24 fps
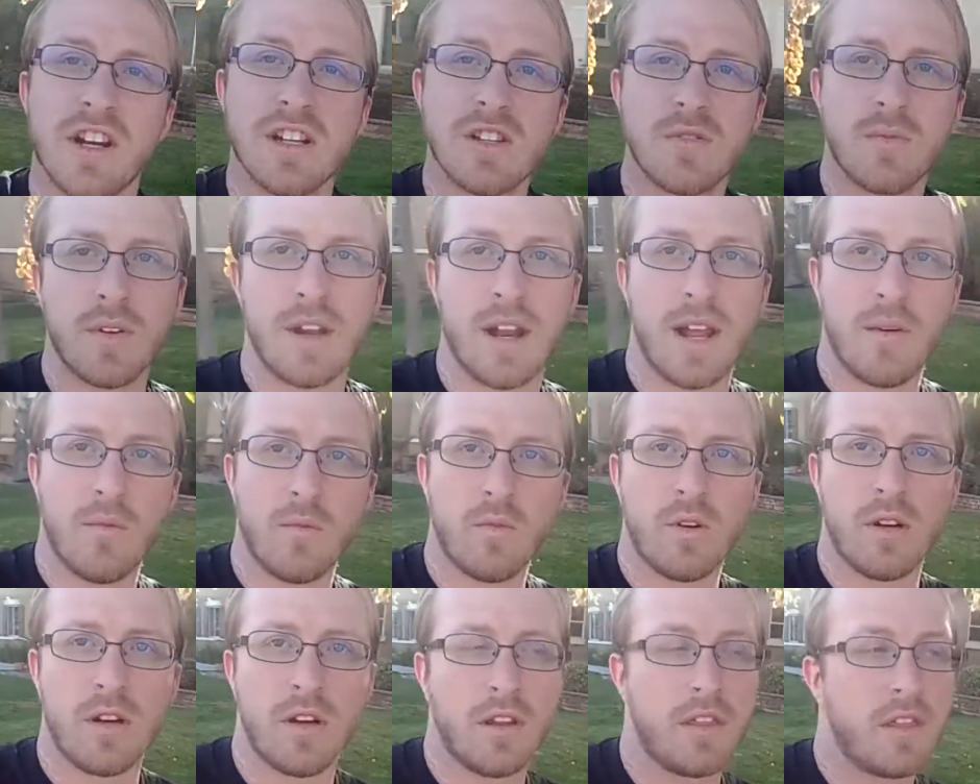what I'm
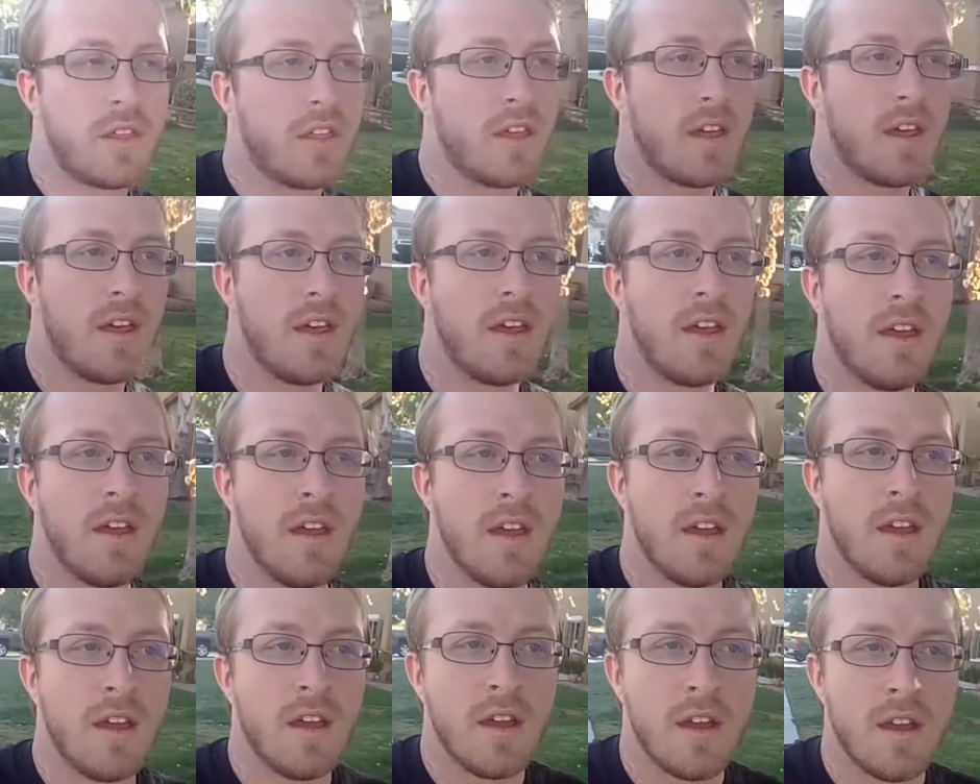worth,
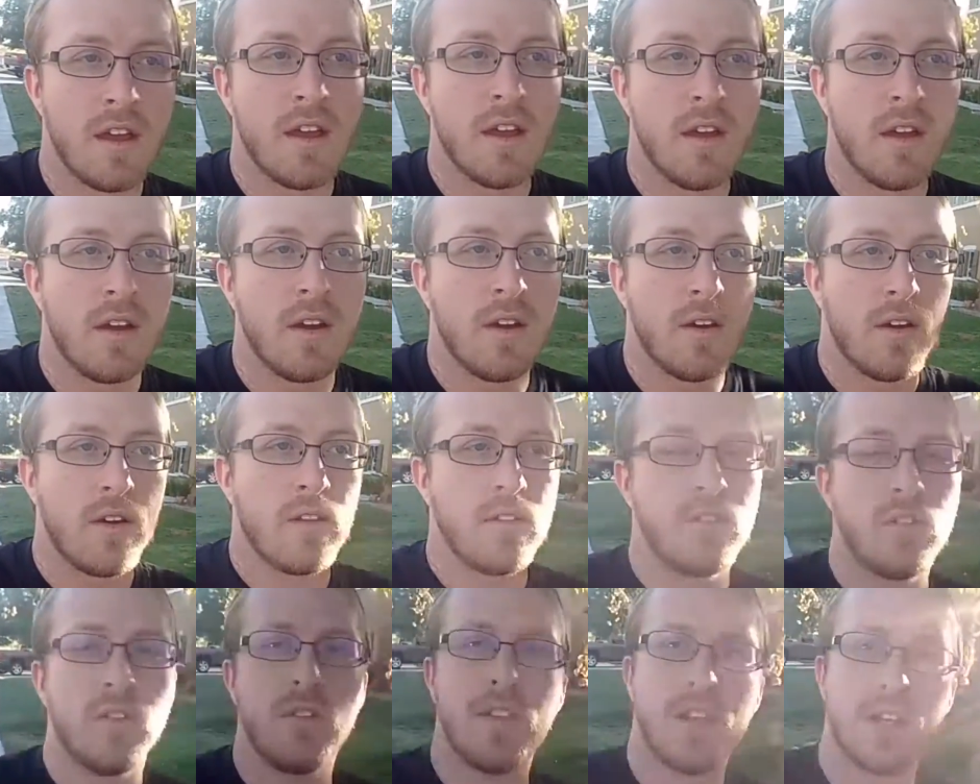
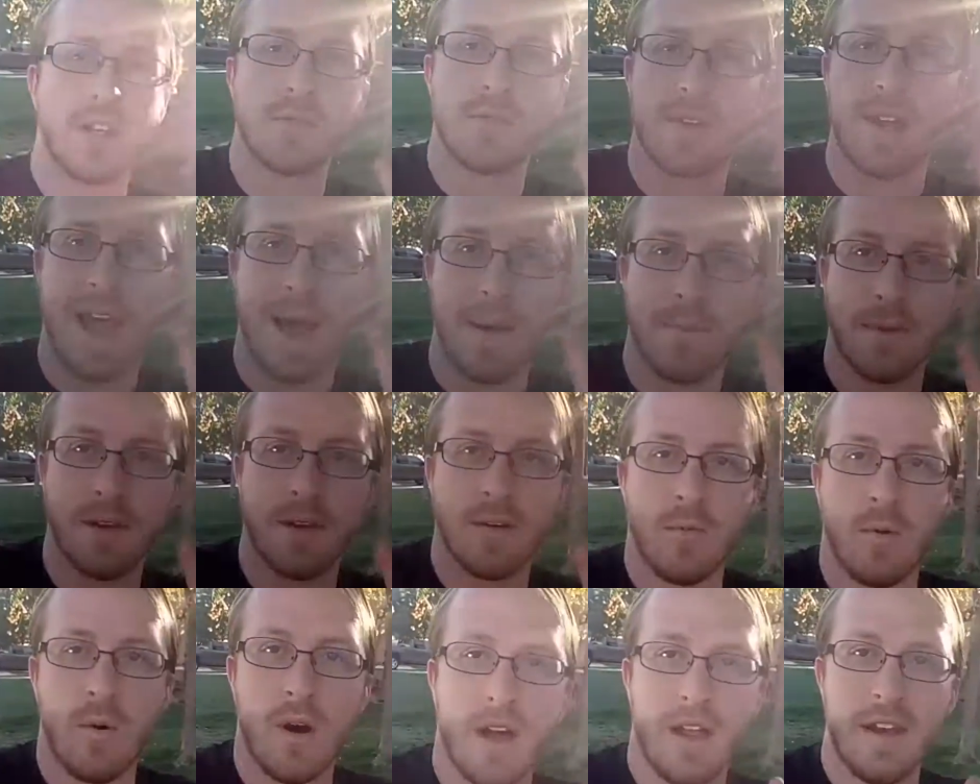two things would happen.
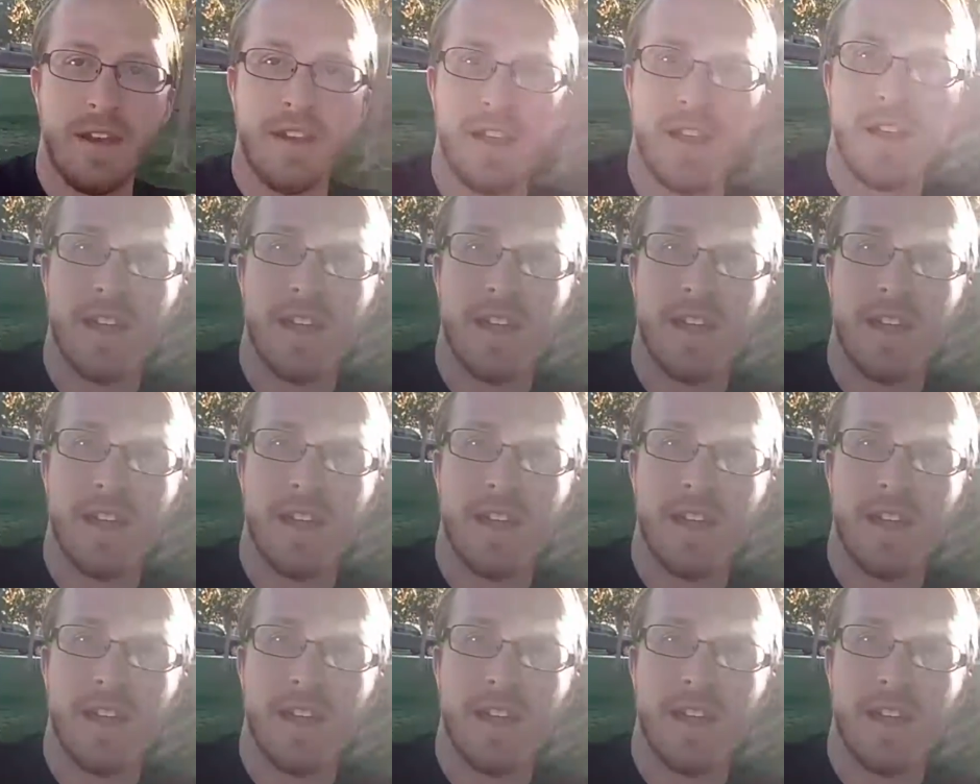One,